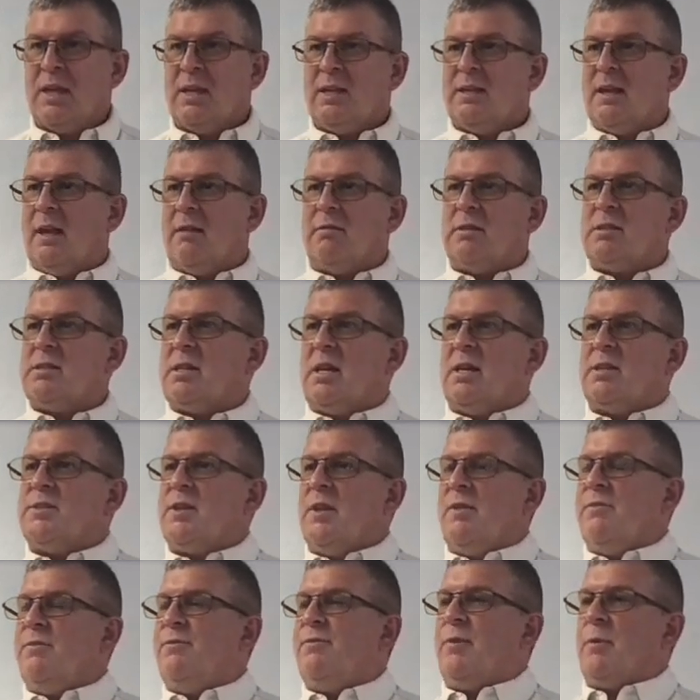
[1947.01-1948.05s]
David says,
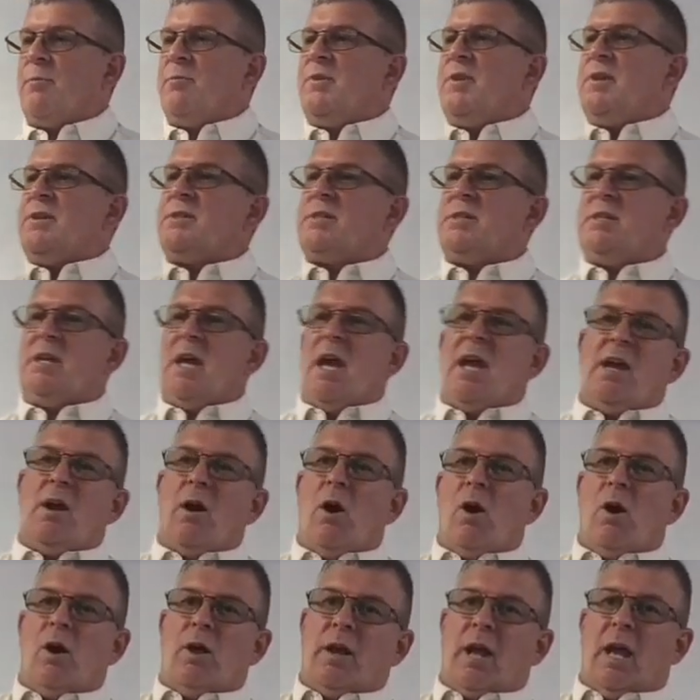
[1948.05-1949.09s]
from this day
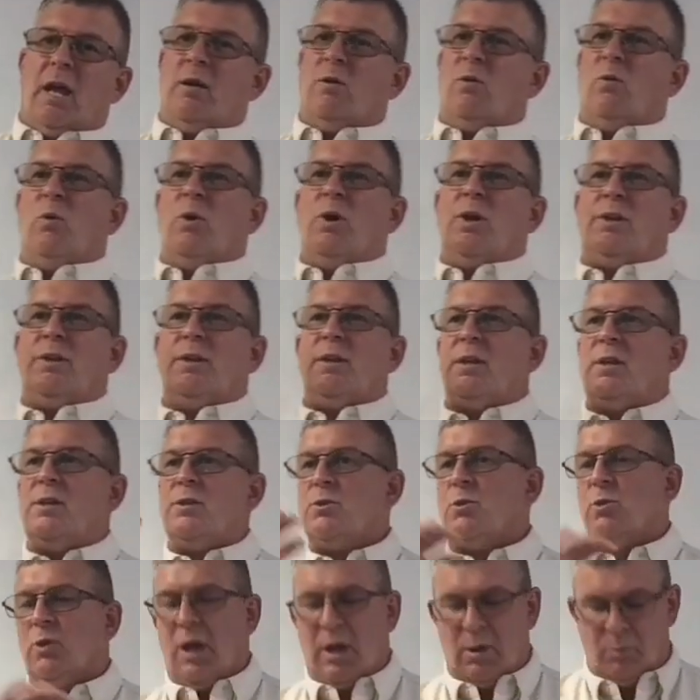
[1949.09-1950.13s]
on, I don't want the
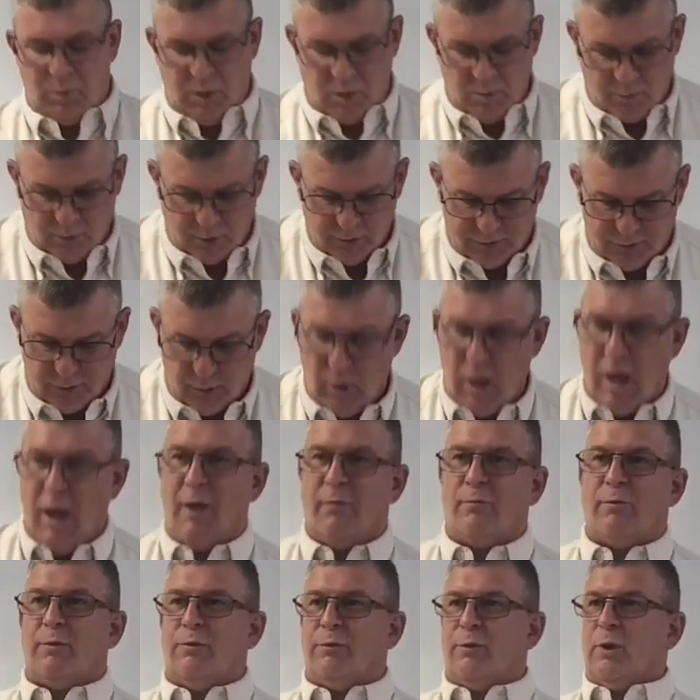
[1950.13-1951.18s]
Israelite people to
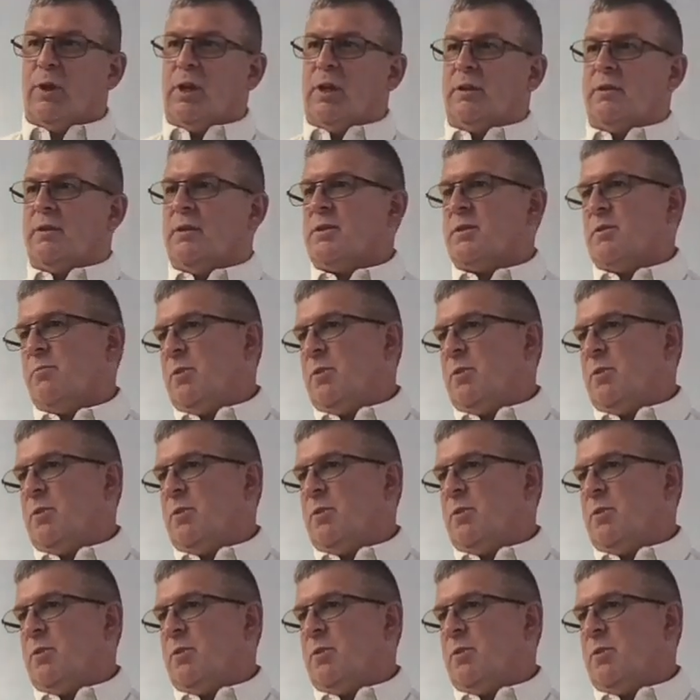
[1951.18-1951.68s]
ever forget this.